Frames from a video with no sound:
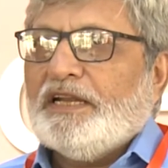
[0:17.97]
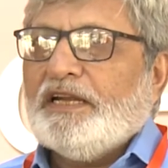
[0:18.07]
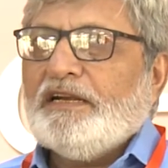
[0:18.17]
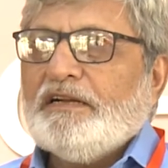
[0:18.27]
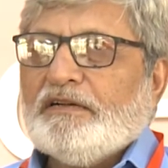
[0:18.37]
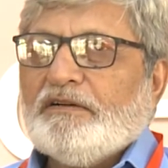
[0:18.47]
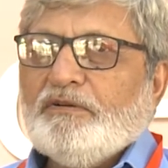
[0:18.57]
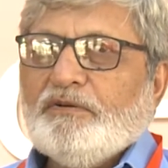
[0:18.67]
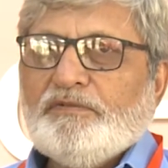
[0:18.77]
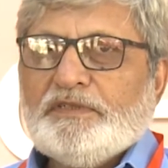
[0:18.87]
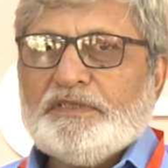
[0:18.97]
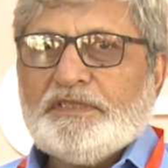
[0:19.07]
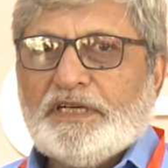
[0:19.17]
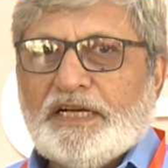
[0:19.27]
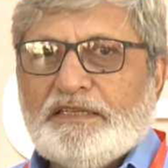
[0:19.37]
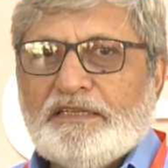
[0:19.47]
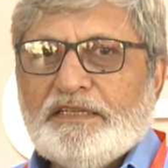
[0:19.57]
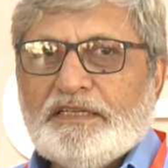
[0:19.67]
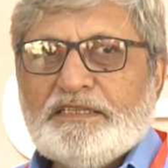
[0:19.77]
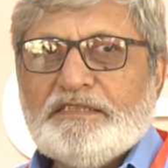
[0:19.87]
and all over uh, i
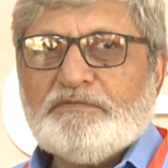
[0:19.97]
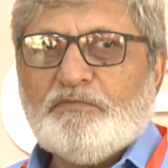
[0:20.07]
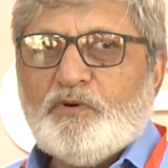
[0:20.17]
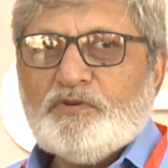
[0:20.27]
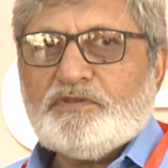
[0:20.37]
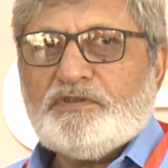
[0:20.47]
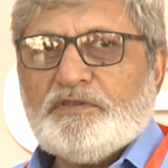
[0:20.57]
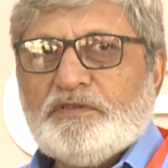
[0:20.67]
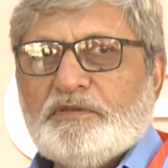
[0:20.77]
think it is most uh,